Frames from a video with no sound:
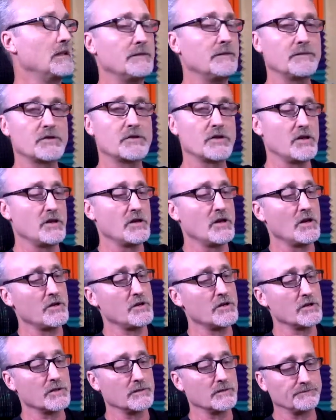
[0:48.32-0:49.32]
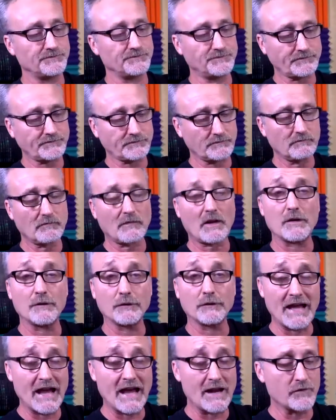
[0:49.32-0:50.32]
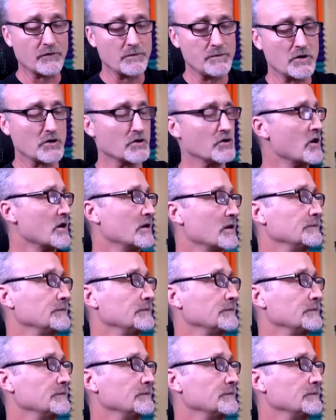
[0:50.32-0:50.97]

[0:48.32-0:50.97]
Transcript: so you know you're flat from your sharp.